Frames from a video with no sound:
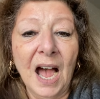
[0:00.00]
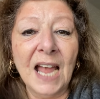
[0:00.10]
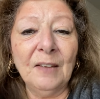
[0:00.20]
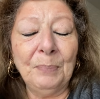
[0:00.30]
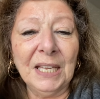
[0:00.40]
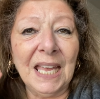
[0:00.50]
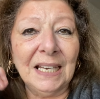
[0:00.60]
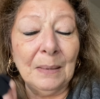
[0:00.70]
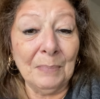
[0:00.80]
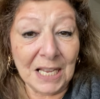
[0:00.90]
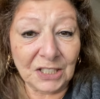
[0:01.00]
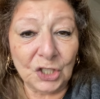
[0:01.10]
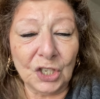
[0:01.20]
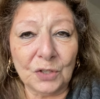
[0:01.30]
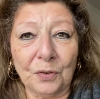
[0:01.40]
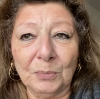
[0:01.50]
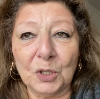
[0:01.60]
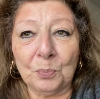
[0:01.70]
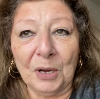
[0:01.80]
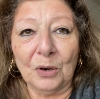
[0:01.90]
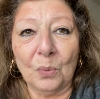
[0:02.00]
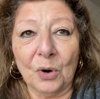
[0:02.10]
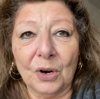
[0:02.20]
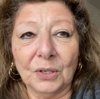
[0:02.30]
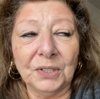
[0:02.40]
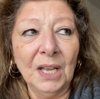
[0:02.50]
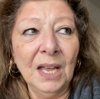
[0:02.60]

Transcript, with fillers: I have been getting messages from the spirit world